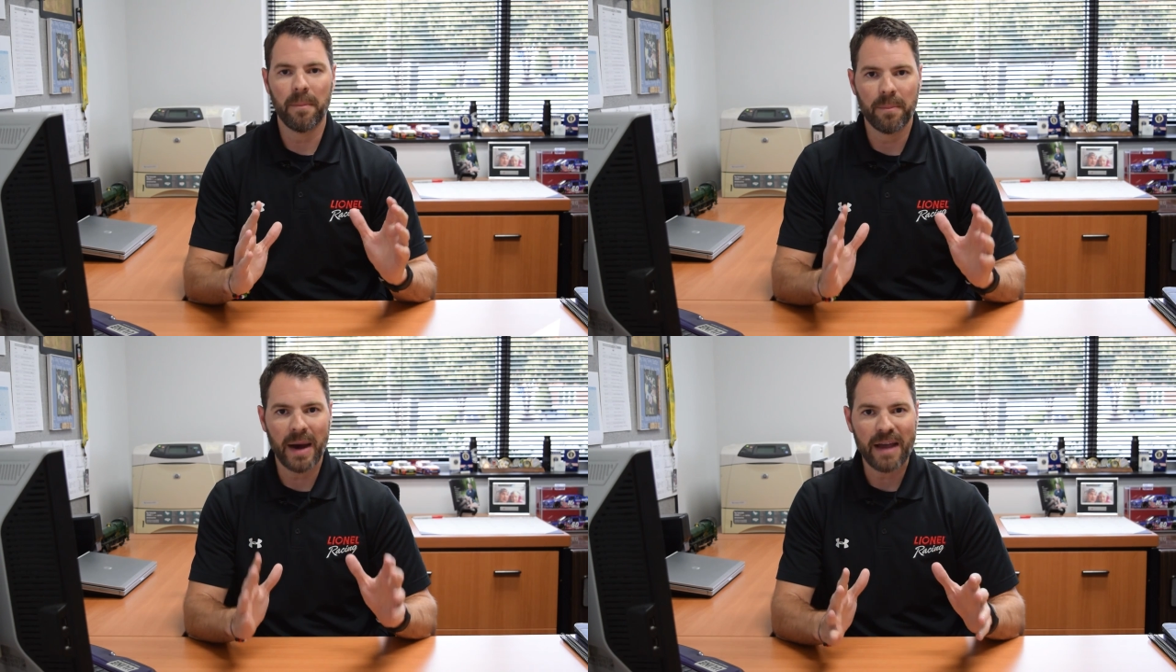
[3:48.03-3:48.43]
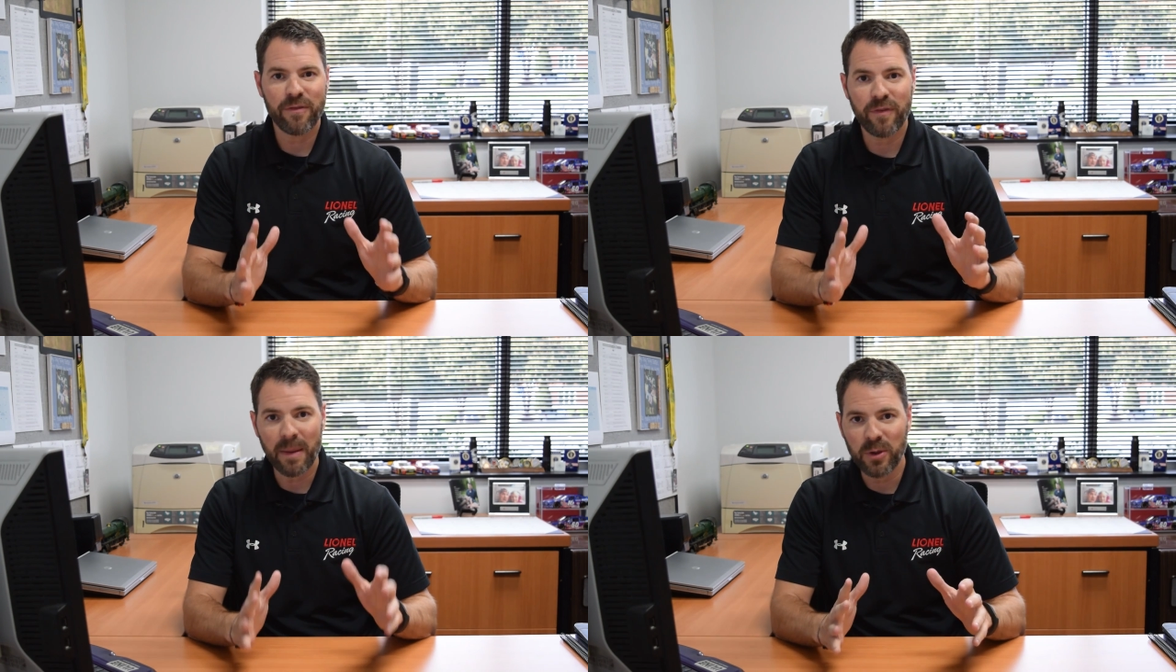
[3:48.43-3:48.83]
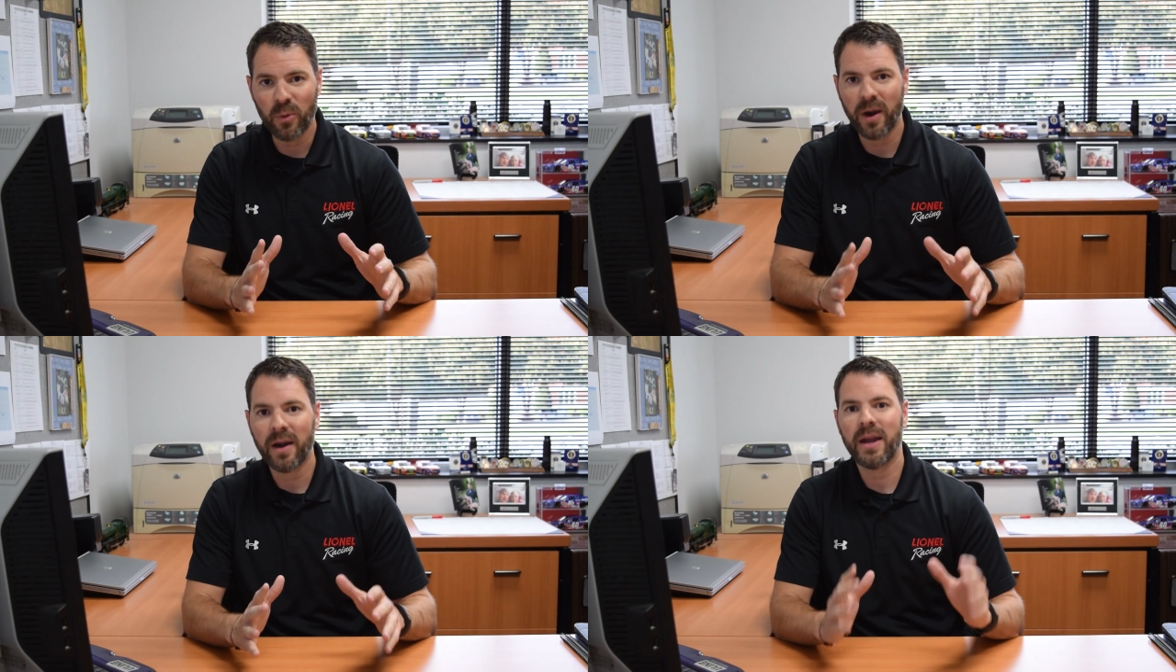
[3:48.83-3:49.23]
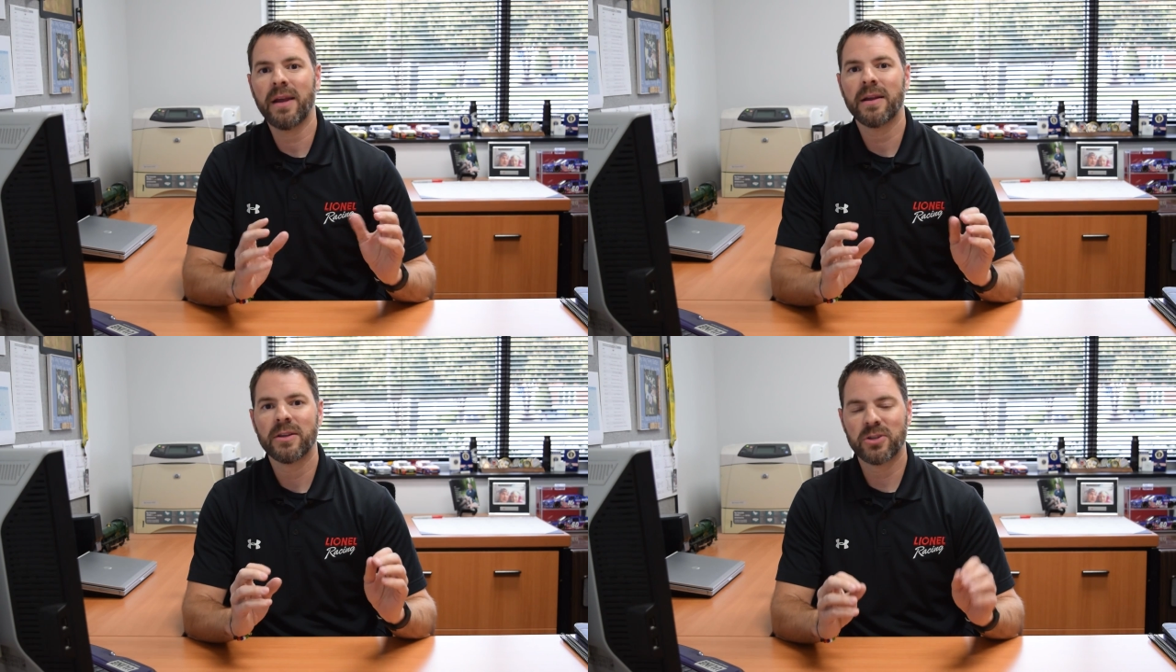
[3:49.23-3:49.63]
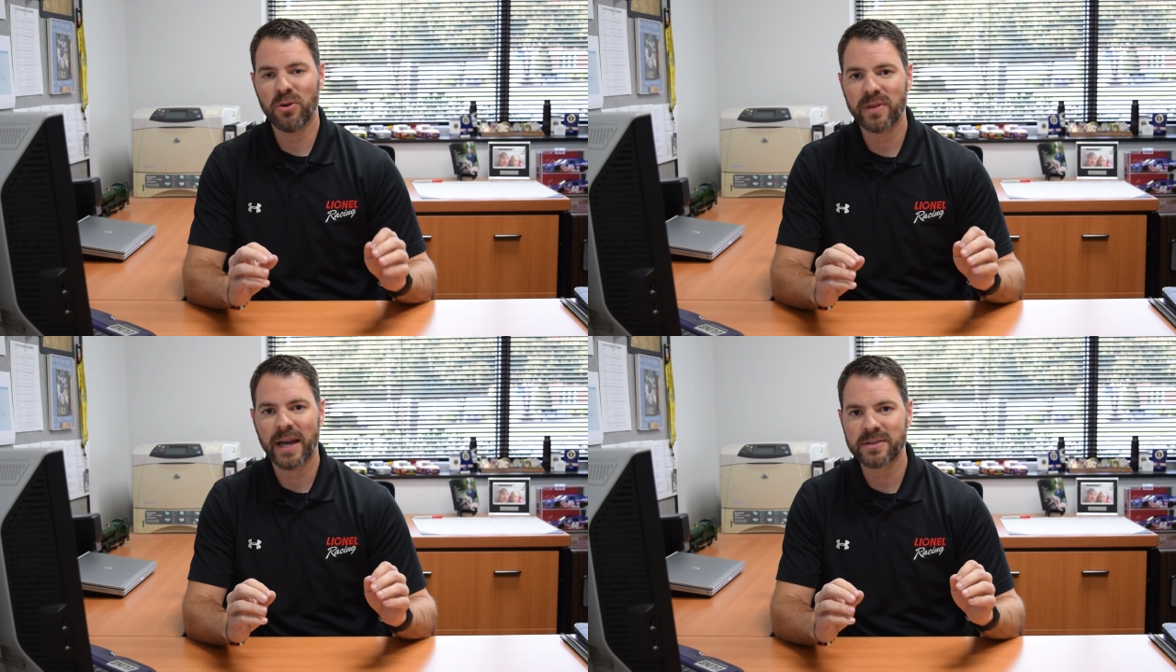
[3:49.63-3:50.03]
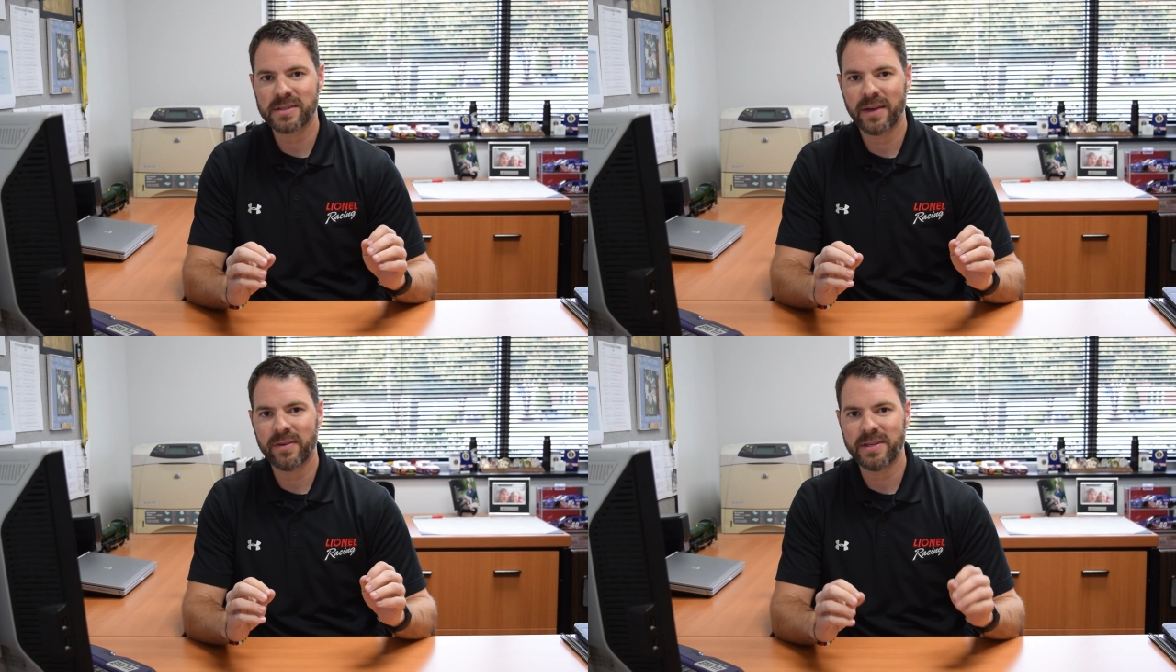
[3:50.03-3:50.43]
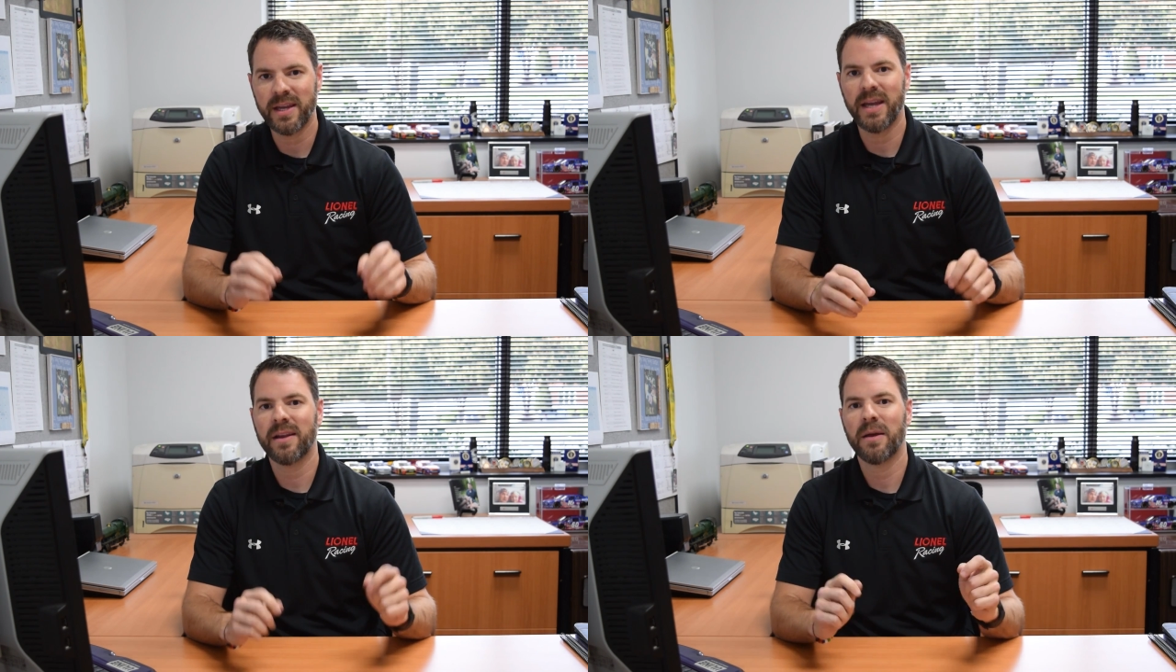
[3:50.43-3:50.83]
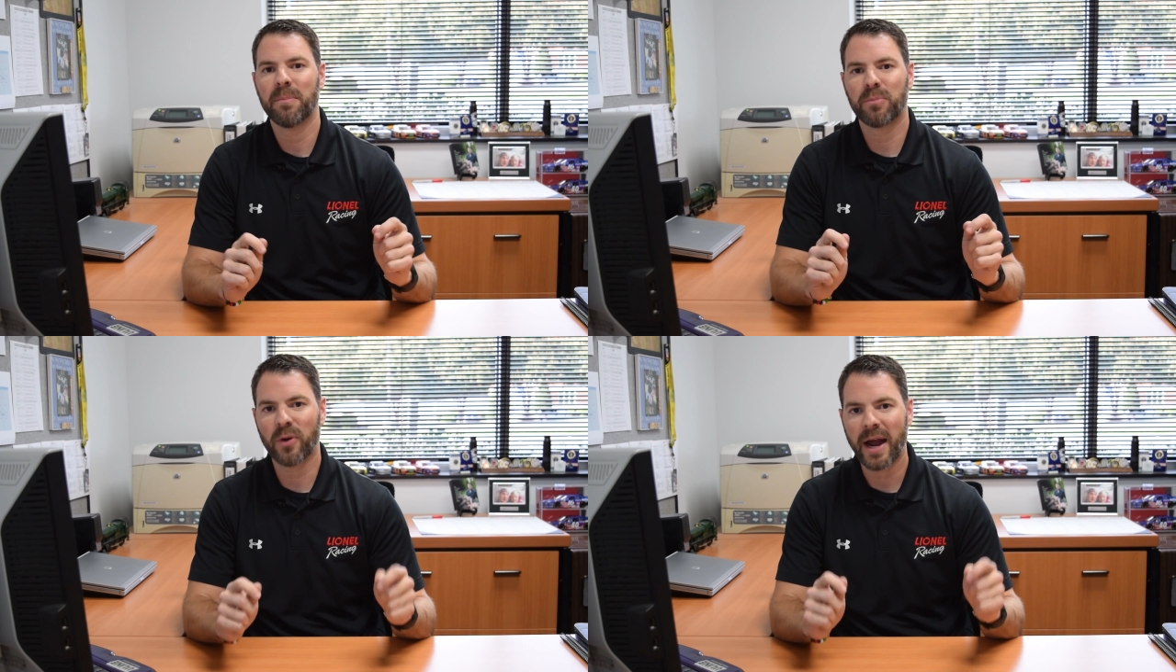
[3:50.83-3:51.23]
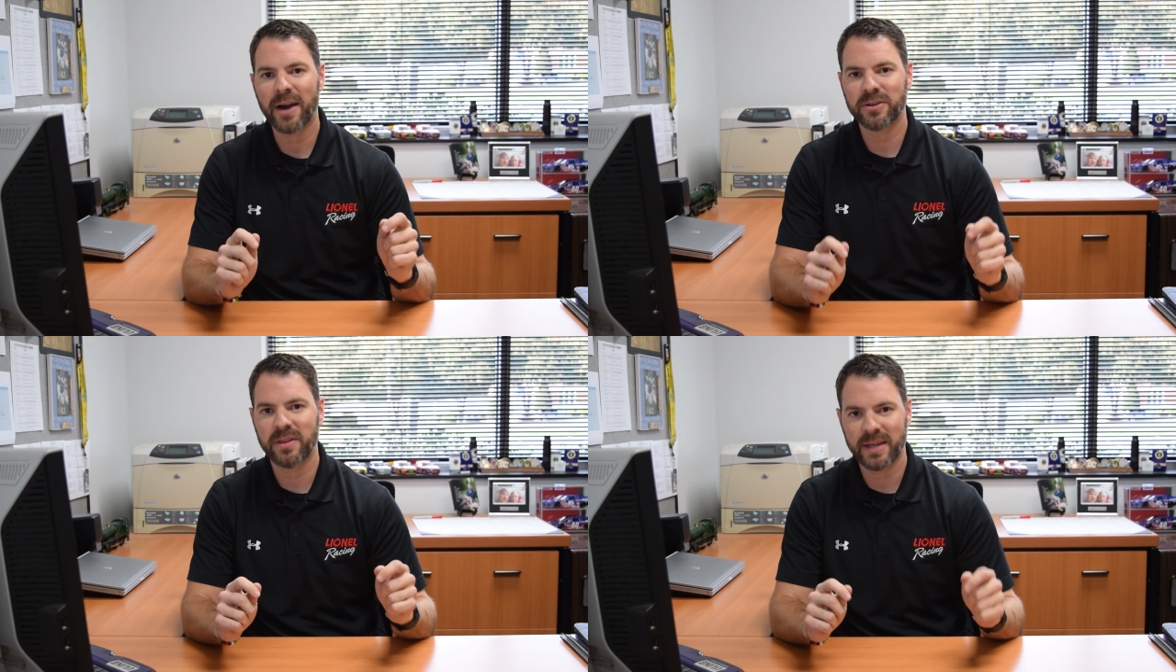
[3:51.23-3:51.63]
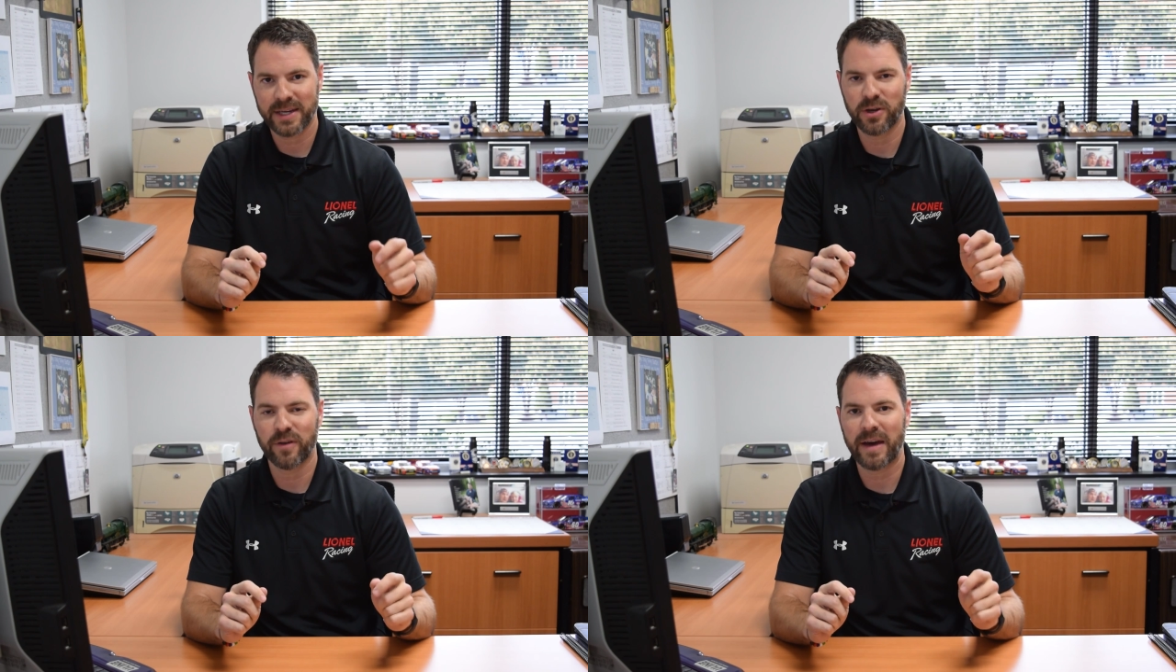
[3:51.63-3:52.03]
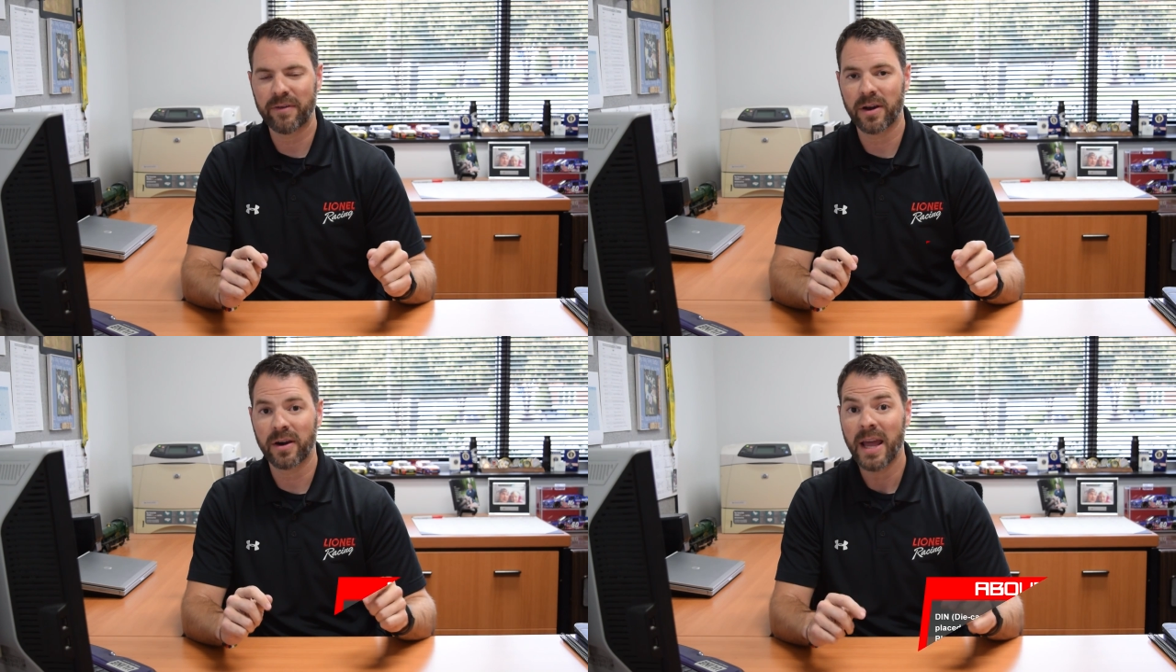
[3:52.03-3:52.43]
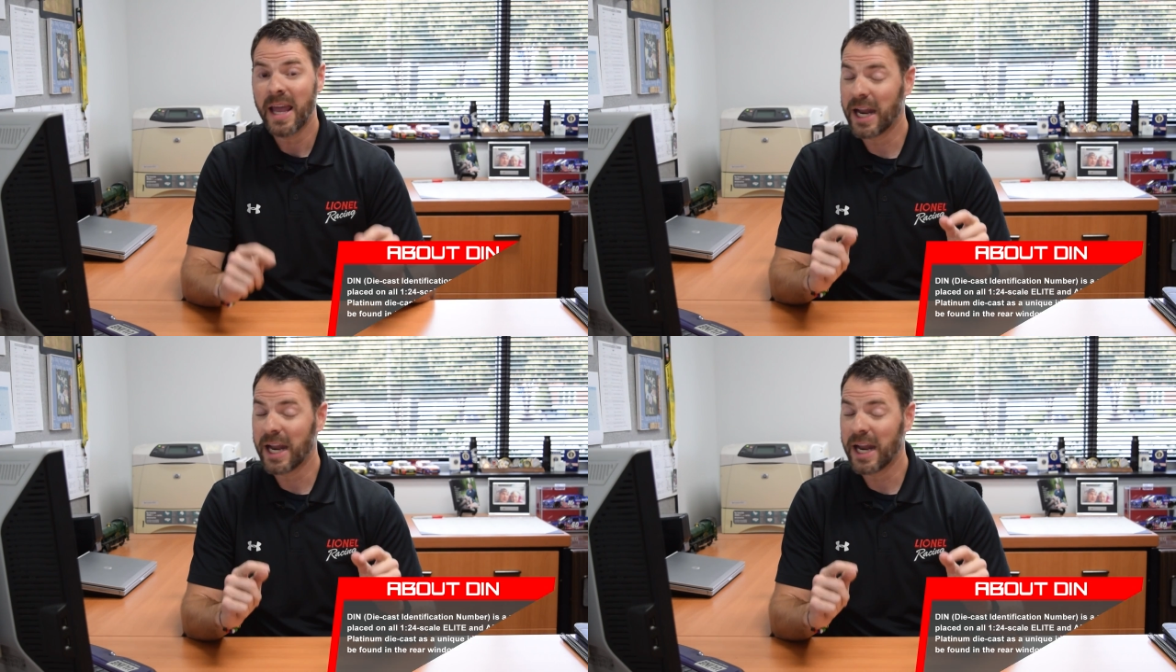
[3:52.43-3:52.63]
by February 2017 prior to the Daytona 500.